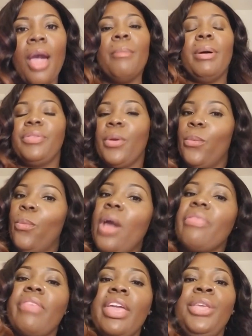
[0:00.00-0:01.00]
but the
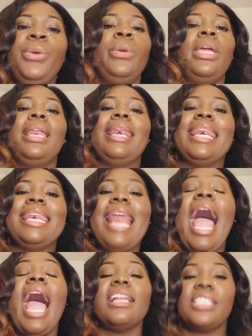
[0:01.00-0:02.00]
one thing you
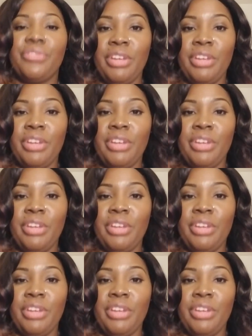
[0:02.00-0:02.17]
cannot